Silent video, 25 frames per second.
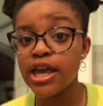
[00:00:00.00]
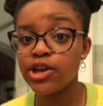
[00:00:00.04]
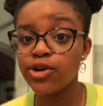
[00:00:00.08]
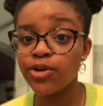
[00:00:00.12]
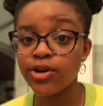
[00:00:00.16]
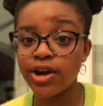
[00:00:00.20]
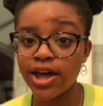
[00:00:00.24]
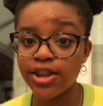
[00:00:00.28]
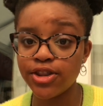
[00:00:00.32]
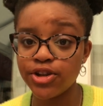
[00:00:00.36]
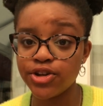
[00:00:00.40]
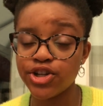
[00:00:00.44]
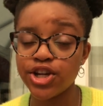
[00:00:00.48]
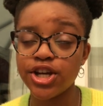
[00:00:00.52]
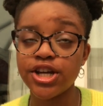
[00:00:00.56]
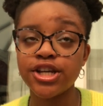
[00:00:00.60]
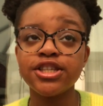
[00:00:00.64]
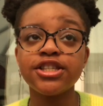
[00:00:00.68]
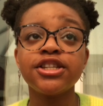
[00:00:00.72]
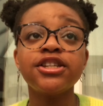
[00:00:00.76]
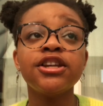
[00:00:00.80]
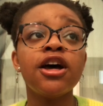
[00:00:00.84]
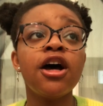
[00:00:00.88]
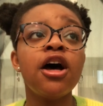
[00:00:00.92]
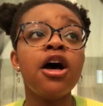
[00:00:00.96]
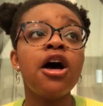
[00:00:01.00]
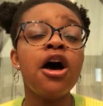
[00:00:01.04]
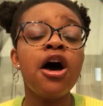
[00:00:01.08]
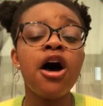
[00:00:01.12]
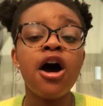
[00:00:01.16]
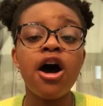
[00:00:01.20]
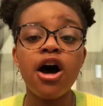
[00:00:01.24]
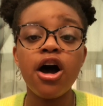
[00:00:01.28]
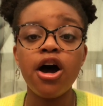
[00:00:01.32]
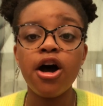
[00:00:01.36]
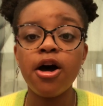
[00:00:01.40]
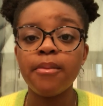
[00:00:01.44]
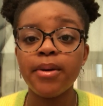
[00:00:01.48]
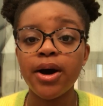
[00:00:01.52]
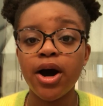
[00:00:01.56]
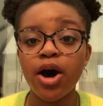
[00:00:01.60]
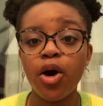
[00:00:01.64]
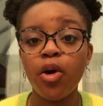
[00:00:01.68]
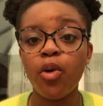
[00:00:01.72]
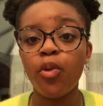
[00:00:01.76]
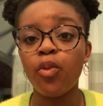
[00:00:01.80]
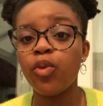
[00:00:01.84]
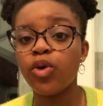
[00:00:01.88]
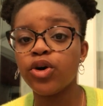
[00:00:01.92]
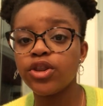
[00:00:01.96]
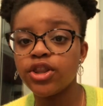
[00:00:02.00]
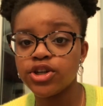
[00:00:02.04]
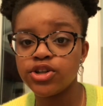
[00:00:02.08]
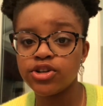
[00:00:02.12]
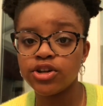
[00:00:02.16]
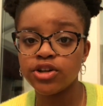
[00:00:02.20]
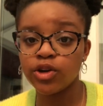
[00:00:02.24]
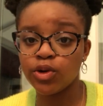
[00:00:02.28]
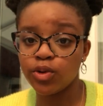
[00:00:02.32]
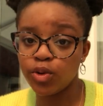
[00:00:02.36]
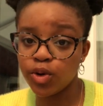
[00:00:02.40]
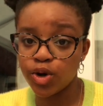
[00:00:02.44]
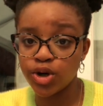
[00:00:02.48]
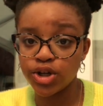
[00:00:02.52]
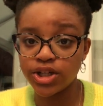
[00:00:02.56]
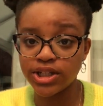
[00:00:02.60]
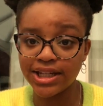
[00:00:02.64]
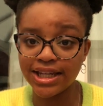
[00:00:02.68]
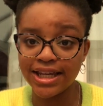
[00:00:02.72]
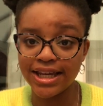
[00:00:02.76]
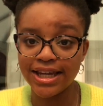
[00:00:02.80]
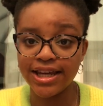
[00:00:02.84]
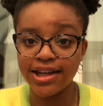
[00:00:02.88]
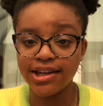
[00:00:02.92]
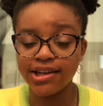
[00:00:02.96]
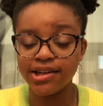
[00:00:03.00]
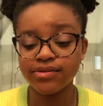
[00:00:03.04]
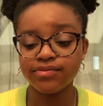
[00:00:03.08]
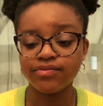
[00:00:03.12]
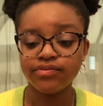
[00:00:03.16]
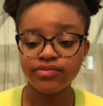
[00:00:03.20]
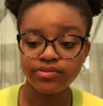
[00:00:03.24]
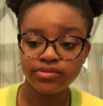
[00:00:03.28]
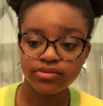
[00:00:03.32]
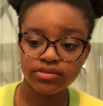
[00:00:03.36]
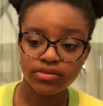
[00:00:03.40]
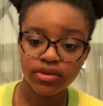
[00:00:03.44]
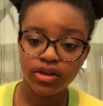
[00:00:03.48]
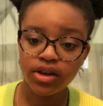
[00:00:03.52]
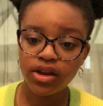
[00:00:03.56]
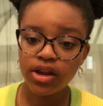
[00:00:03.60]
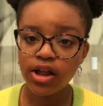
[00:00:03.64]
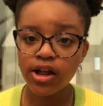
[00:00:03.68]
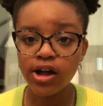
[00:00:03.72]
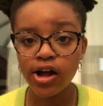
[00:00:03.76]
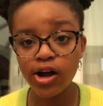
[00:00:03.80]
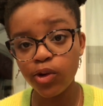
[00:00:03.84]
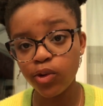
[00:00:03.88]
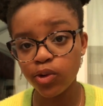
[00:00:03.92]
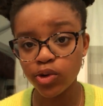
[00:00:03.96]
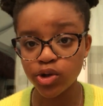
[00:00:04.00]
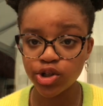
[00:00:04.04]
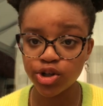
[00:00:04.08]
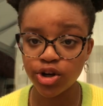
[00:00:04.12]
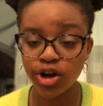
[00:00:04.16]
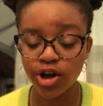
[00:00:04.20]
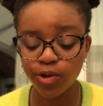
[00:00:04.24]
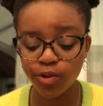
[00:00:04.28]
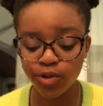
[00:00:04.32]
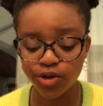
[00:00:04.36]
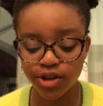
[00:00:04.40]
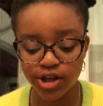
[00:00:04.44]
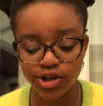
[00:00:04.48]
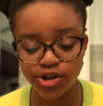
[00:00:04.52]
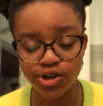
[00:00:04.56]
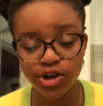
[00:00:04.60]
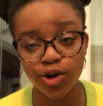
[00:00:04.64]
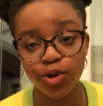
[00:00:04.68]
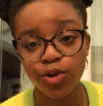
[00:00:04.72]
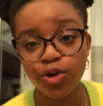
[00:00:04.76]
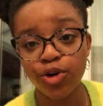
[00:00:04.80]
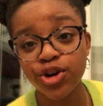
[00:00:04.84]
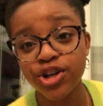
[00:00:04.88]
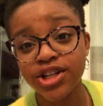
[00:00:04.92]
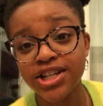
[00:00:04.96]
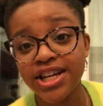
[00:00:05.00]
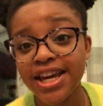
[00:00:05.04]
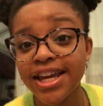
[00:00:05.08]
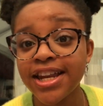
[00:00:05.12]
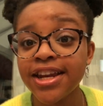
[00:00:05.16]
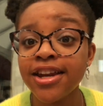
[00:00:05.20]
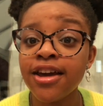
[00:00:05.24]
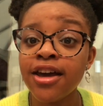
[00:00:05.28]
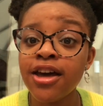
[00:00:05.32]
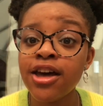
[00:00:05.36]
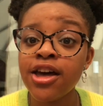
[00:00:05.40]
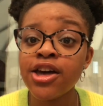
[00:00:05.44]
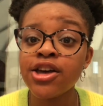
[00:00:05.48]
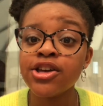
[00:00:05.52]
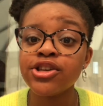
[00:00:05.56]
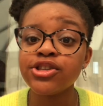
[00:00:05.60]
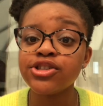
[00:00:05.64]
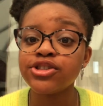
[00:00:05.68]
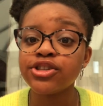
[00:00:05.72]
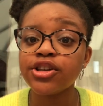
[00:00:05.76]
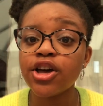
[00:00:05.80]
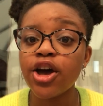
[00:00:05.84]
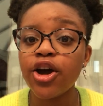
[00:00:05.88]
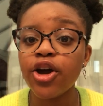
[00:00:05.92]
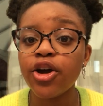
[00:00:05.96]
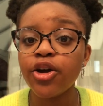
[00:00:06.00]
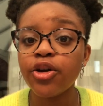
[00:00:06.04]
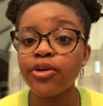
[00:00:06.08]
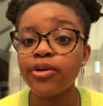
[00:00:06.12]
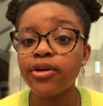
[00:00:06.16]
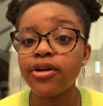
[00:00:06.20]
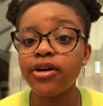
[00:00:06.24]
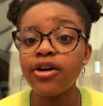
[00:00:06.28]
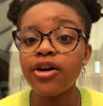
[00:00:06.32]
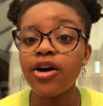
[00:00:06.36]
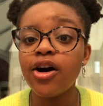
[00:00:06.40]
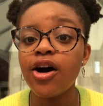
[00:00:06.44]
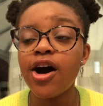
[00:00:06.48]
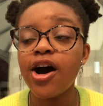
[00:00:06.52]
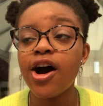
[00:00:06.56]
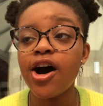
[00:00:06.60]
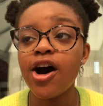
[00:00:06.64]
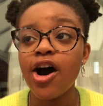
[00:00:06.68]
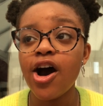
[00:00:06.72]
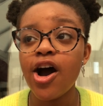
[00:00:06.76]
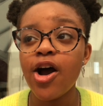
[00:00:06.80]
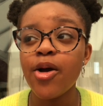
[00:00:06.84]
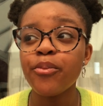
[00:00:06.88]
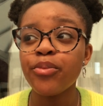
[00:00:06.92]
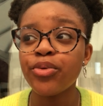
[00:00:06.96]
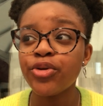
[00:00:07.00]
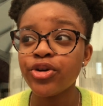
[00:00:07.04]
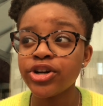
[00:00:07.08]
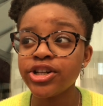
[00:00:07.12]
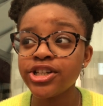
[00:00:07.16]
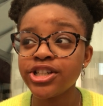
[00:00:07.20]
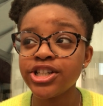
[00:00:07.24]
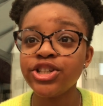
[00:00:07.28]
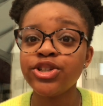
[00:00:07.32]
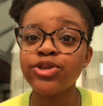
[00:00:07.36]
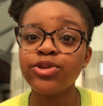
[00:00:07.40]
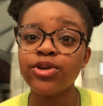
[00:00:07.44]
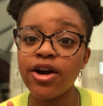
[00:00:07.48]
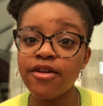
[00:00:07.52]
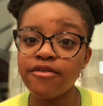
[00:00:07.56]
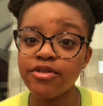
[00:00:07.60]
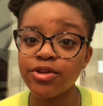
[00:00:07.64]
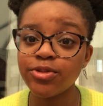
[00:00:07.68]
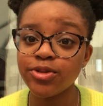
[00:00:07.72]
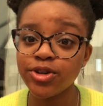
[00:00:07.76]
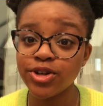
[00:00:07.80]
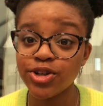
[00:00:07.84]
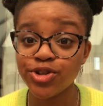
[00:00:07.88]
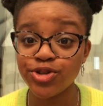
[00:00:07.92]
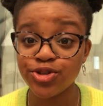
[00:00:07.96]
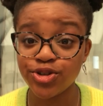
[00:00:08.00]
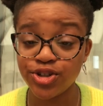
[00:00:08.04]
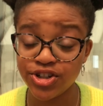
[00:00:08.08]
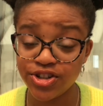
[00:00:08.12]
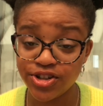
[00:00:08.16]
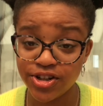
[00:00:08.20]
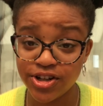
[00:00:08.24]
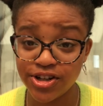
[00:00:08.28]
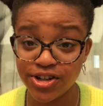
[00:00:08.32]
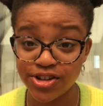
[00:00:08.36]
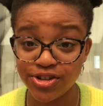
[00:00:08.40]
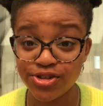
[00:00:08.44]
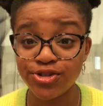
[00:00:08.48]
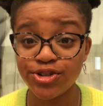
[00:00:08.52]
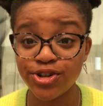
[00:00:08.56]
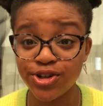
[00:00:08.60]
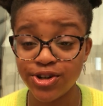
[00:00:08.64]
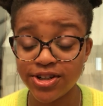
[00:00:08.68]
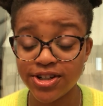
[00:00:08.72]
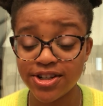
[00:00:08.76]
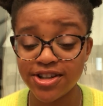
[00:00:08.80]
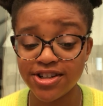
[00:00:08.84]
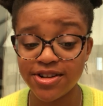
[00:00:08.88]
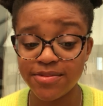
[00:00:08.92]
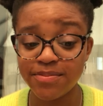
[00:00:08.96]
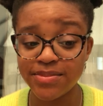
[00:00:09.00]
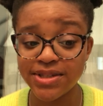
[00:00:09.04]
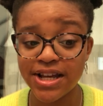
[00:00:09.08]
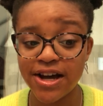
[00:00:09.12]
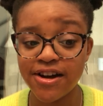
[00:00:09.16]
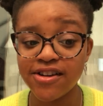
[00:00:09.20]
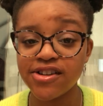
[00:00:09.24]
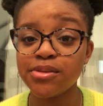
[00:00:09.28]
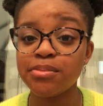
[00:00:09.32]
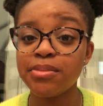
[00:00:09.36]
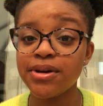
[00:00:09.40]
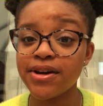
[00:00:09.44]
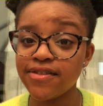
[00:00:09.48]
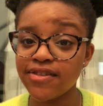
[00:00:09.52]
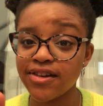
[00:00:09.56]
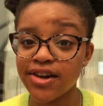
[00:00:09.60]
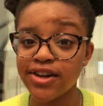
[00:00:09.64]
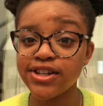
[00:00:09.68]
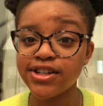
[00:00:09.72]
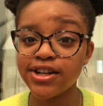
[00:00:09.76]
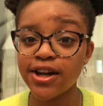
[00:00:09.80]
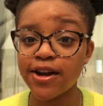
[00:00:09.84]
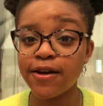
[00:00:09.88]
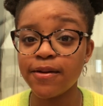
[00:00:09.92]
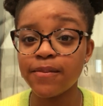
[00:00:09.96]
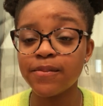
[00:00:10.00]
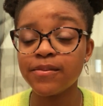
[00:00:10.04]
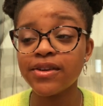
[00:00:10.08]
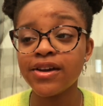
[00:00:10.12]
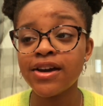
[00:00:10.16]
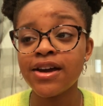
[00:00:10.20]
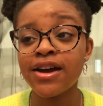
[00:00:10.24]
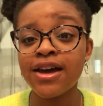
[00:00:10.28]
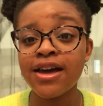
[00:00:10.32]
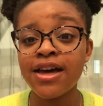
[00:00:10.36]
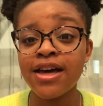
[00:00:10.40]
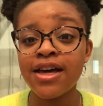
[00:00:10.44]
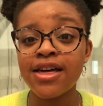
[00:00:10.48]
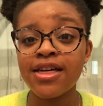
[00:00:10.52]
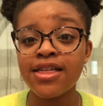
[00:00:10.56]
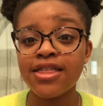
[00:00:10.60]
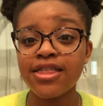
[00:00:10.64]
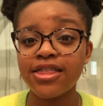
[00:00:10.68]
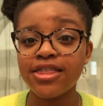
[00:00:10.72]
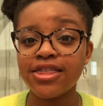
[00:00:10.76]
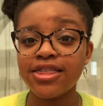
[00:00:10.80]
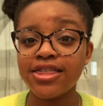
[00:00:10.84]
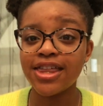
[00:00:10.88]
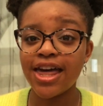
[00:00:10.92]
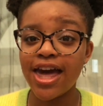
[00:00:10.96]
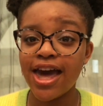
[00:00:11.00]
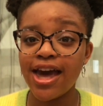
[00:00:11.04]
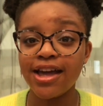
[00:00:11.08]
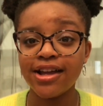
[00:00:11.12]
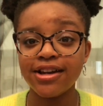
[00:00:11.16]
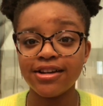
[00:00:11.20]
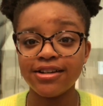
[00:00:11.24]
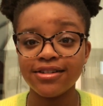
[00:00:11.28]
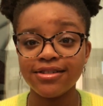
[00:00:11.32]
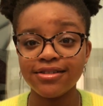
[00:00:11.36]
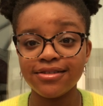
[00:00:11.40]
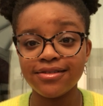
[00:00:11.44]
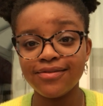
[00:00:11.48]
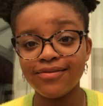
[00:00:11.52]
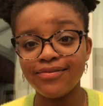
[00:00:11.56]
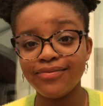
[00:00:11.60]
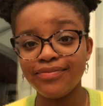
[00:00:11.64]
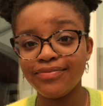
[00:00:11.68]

You'll get the gist about what they're doing in quarantine or sharing what they're doing in quarantine. So I'm pretty sure everyone introduces themselves, but if they don't, then